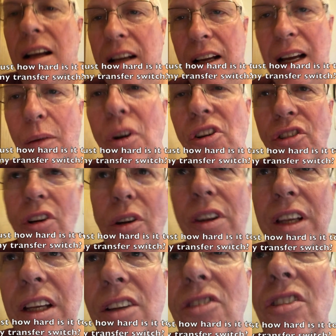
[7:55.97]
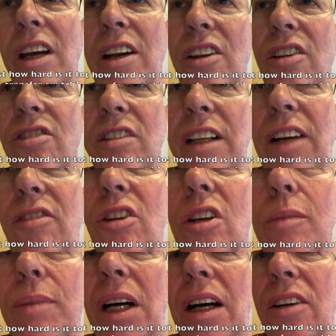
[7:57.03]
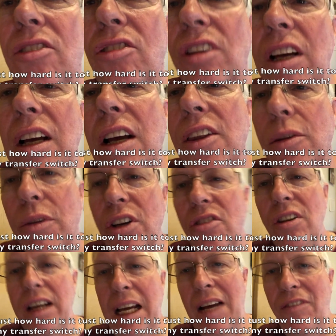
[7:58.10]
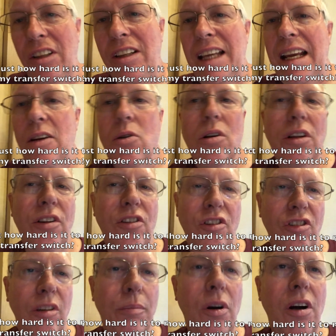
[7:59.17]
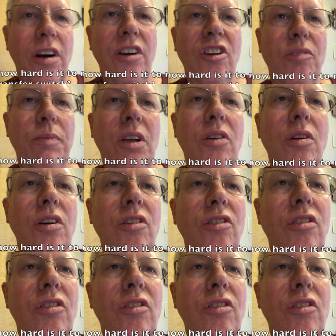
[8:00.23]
I want to show you the inside of this electrical box. The reason I have to take all of this apart is because